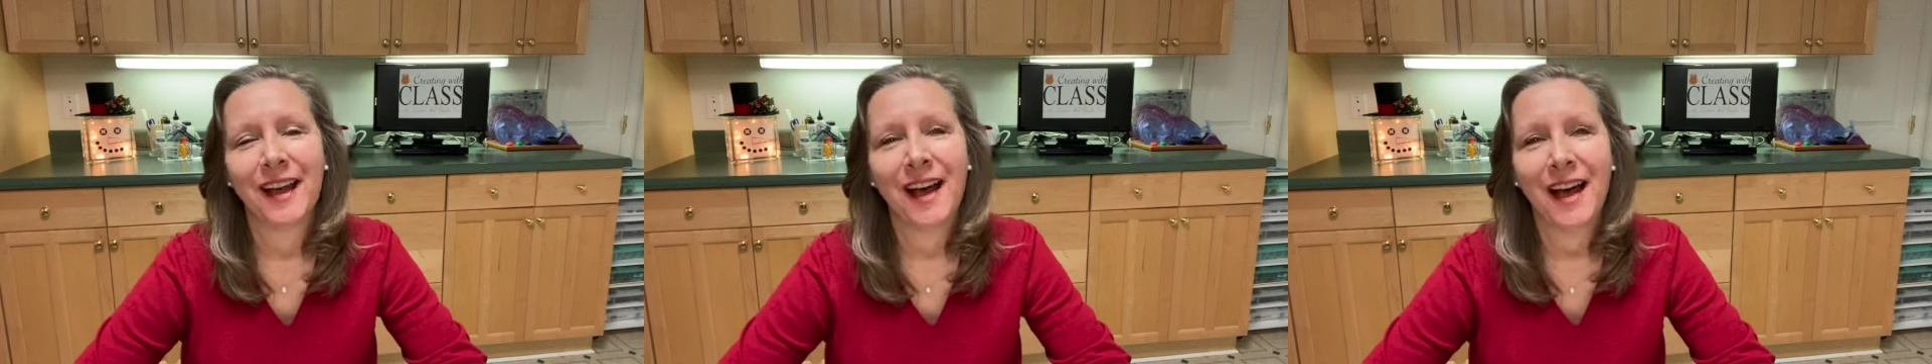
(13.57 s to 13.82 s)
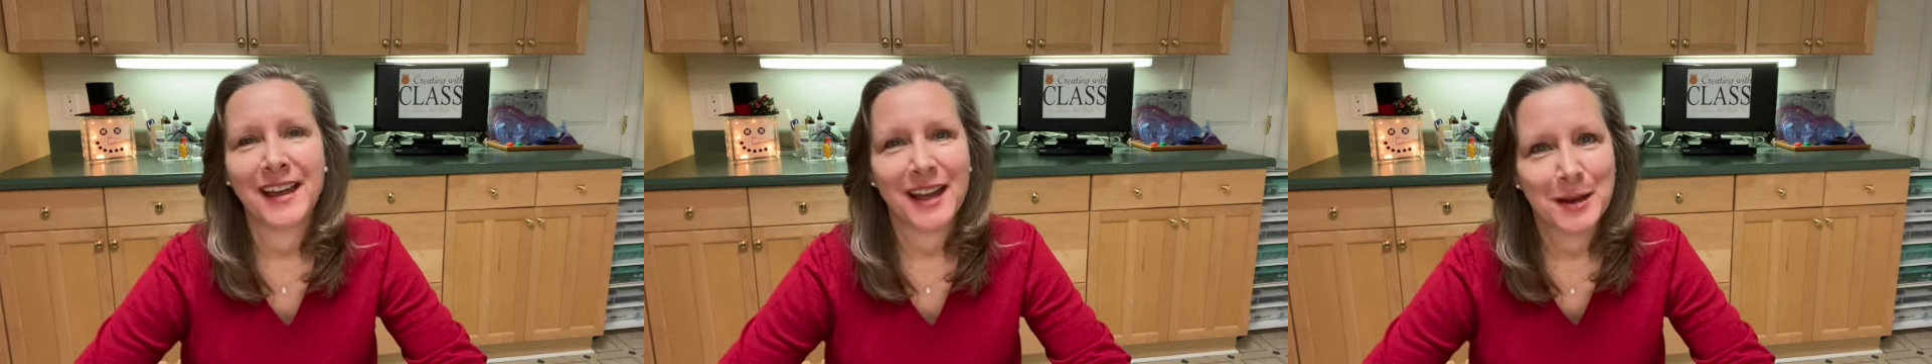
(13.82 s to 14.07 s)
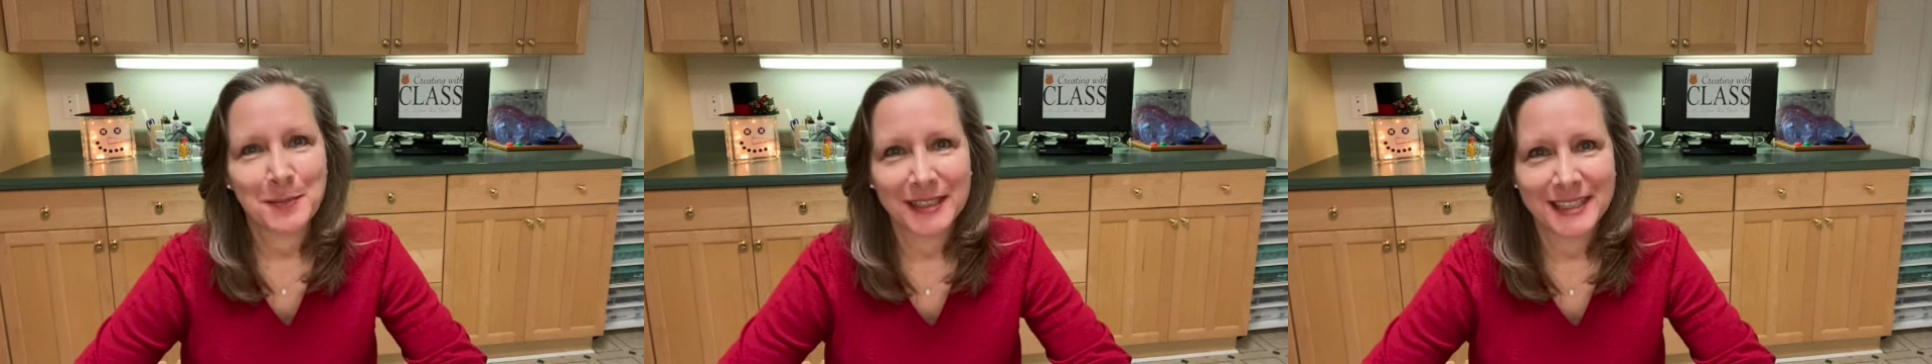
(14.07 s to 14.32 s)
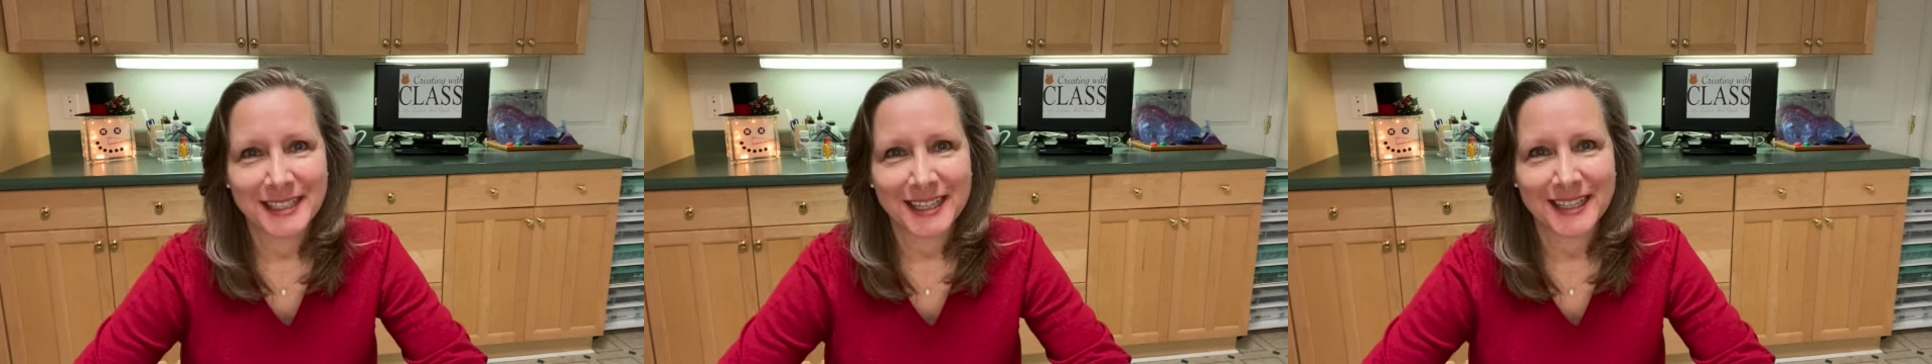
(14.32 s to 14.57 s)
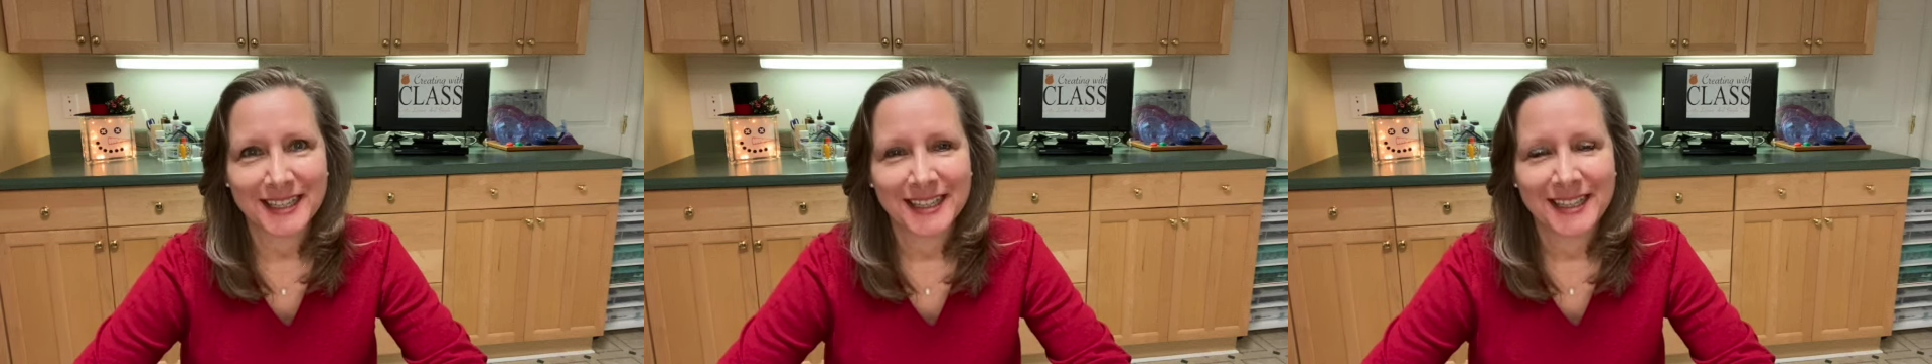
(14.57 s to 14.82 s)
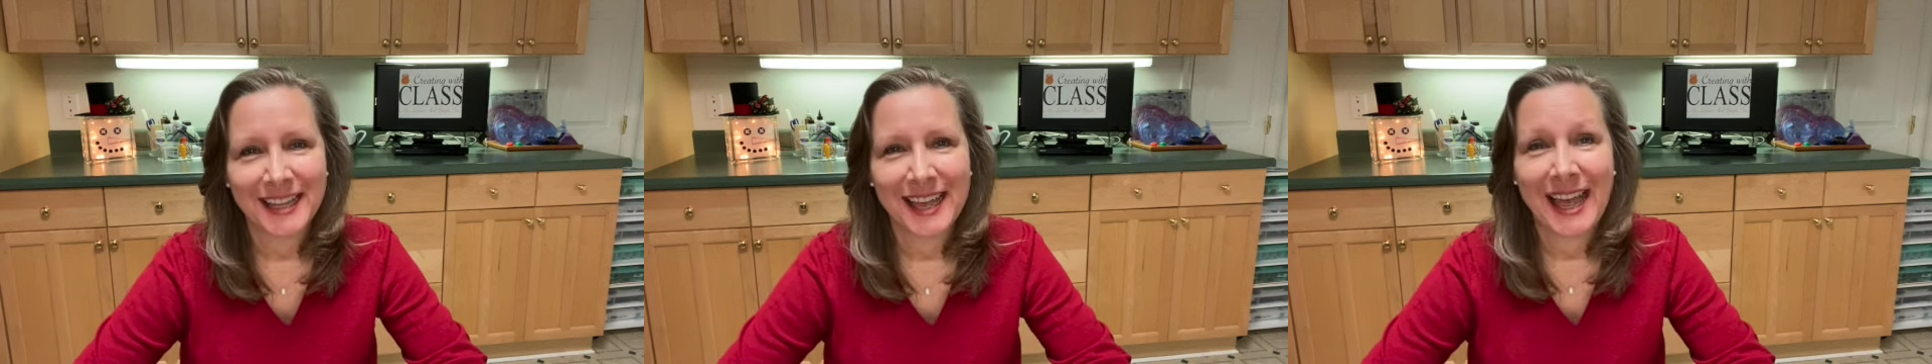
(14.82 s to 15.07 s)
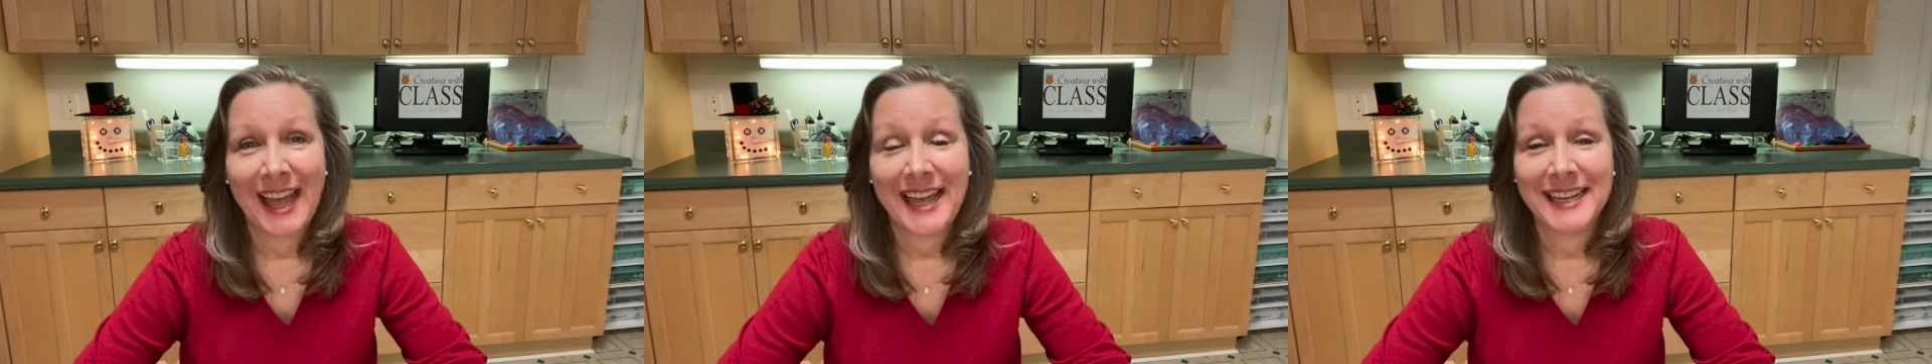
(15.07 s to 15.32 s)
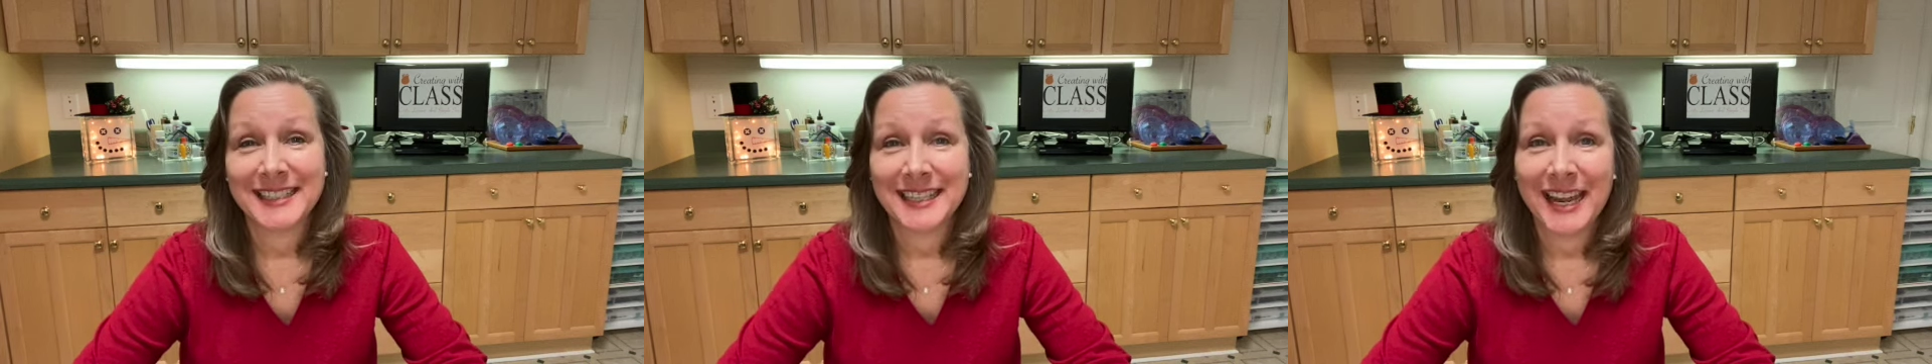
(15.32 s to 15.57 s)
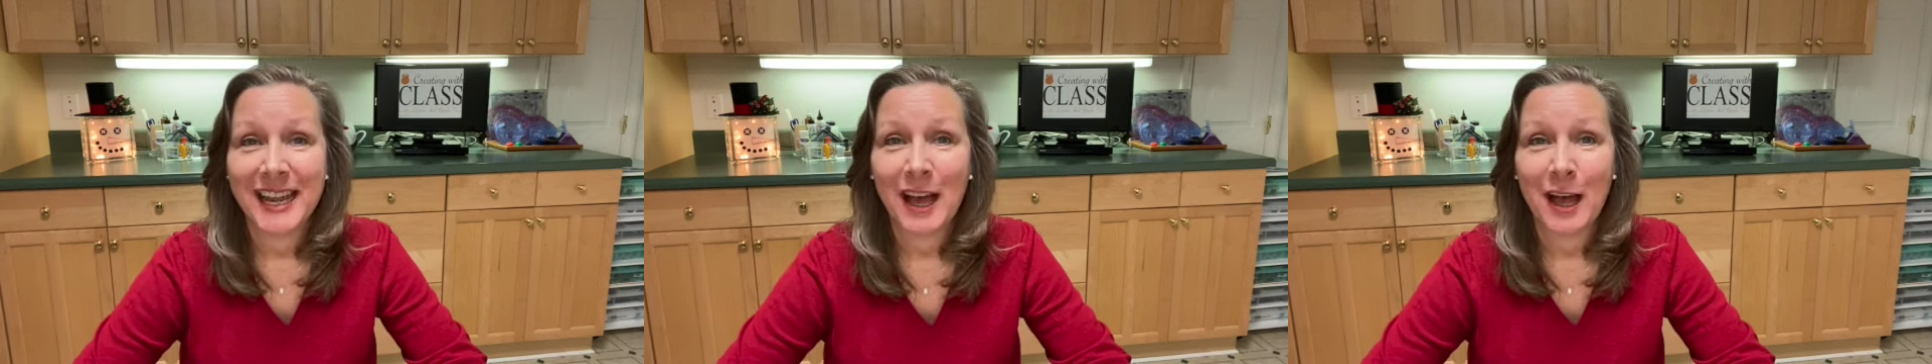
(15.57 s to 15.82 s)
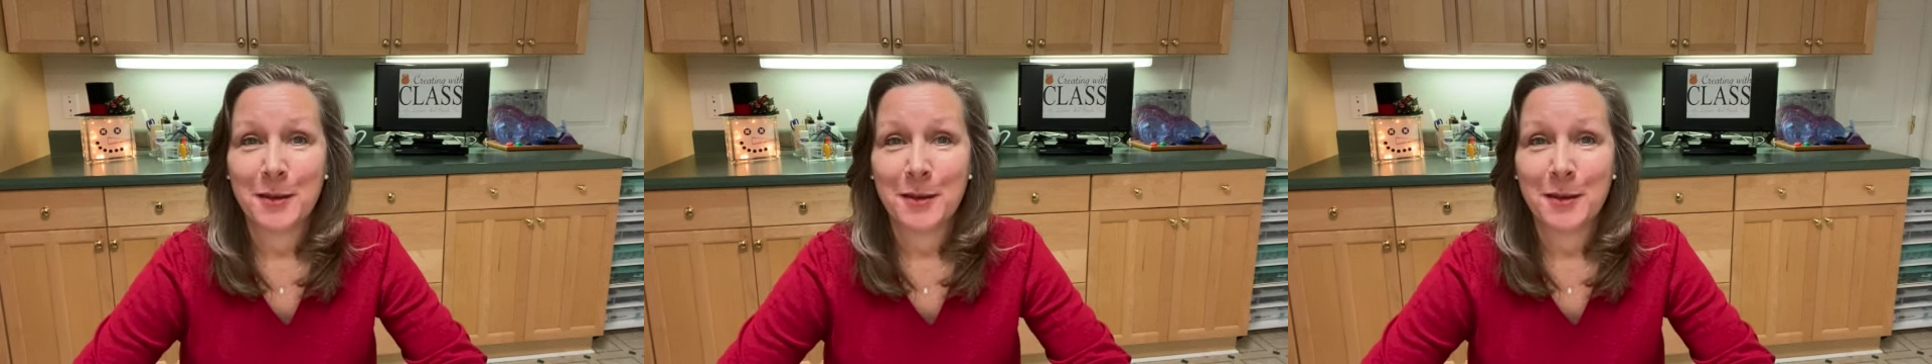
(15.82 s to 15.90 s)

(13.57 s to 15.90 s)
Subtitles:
Hi, I'm Linda, and today